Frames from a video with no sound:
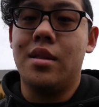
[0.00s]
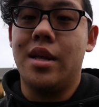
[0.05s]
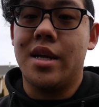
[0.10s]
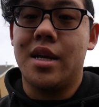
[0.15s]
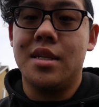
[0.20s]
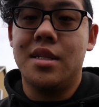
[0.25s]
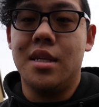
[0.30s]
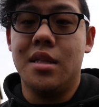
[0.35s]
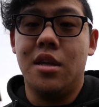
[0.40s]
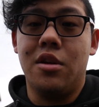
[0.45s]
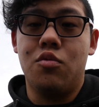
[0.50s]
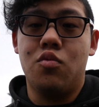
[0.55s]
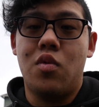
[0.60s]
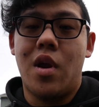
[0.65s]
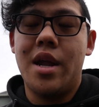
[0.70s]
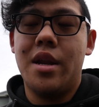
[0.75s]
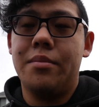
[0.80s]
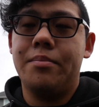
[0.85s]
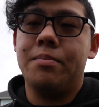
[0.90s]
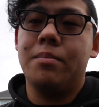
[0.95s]
Like I said, they
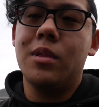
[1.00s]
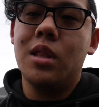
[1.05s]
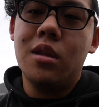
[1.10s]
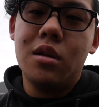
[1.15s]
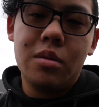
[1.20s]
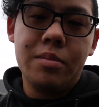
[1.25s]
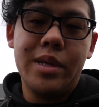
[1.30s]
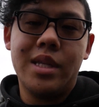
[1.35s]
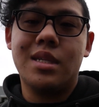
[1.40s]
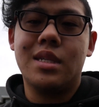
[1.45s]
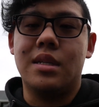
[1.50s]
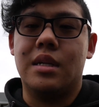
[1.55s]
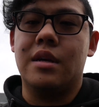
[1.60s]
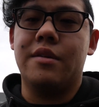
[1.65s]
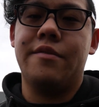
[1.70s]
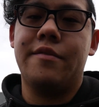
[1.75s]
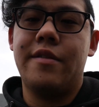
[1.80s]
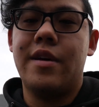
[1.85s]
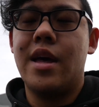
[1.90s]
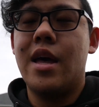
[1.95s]
ride a little bit
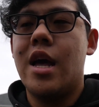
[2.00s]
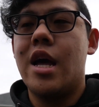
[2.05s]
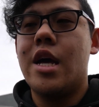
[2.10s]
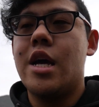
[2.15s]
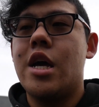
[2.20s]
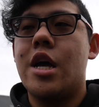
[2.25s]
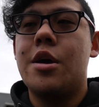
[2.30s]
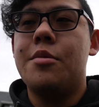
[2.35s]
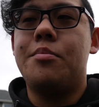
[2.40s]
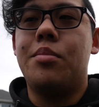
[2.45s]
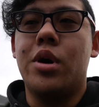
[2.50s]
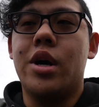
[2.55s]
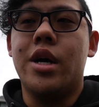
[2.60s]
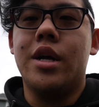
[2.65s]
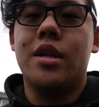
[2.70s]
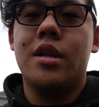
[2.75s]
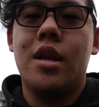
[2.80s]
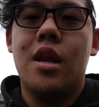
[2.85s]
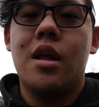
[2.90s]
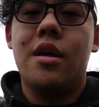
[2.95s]
stiff,
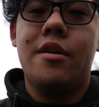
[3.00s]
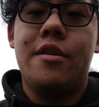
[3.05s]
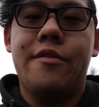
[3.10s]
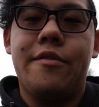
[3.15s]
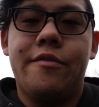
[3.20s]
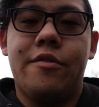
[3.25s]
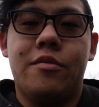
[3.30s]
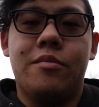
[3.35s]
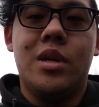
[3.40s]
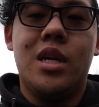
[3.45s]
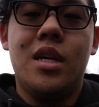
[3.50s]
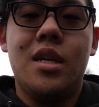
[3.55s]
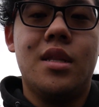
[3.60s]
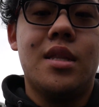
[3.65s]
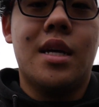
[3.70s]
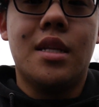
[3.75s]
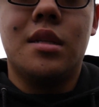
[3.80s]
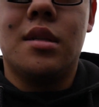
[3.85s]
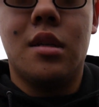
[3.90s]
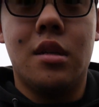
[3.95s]
but for me, that's